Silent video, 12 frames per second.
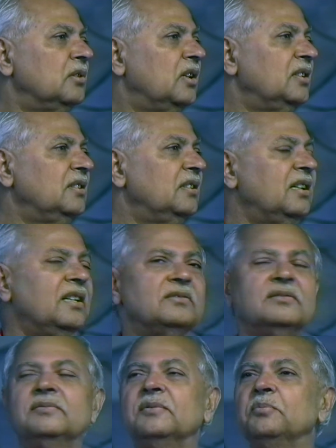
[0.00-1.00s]
Yeah,
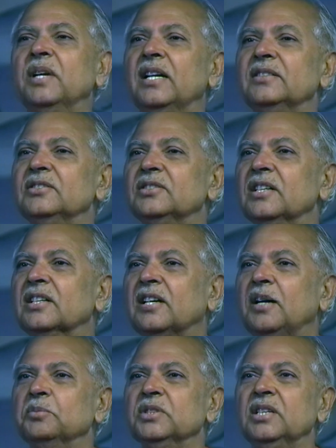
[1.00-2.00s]
Meherji said,
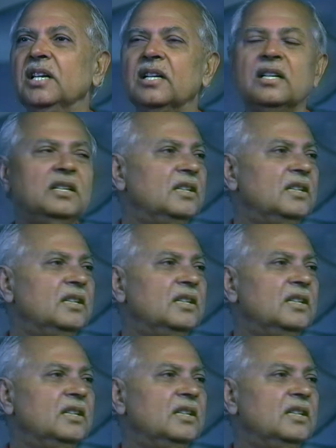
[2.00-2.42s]
come here?